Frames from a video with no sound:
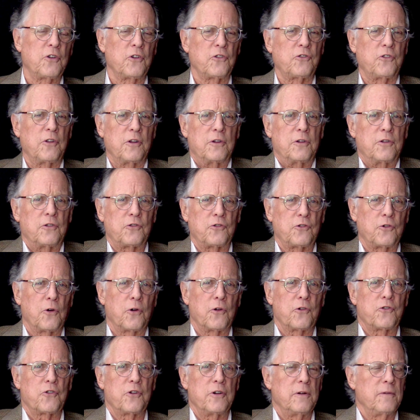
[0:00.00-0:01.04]
just a
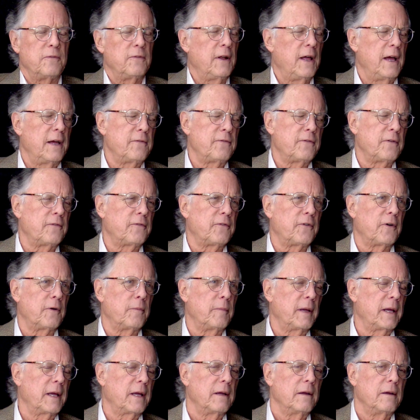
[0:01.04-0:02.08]
distortion of life
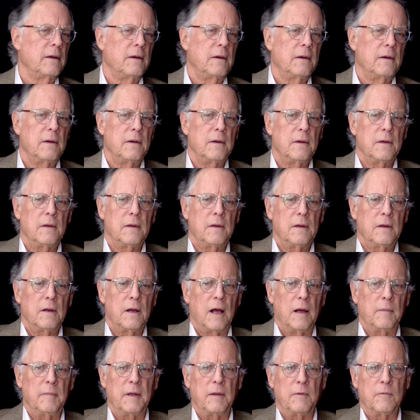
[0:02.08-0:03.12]
affirming. Uh huh.
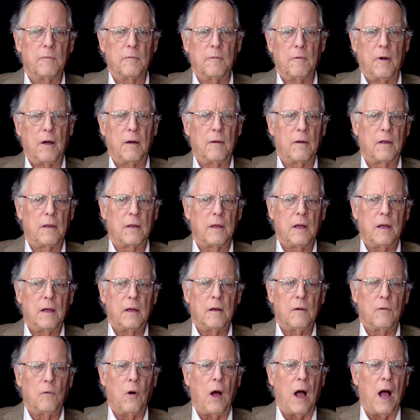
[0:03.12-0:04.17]
I mean,
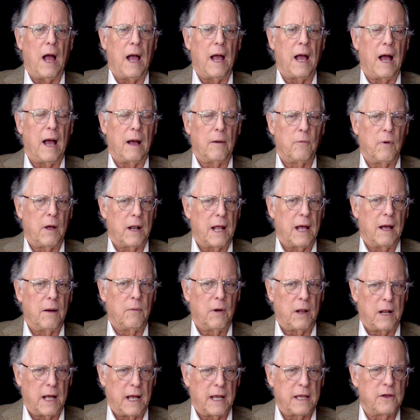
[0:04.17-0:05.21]
I, I, what I
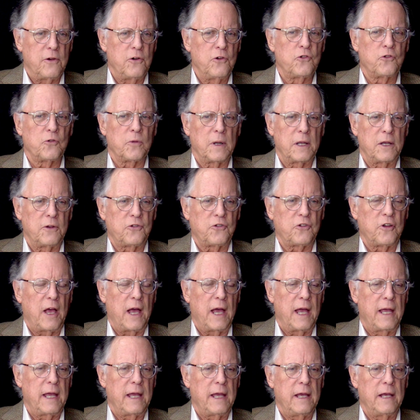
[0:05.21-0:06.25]
what I usually
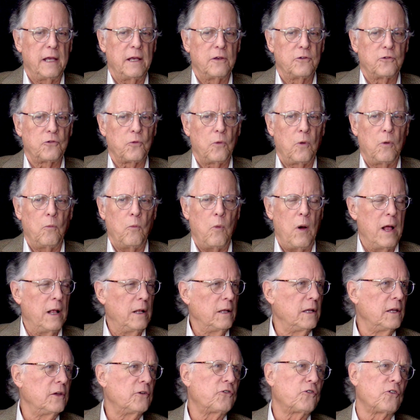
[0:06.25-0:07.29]
say is
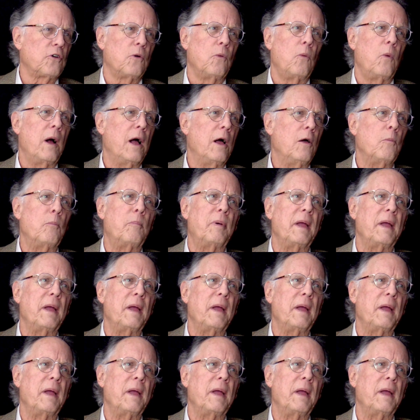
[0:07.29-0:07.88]
wellness or well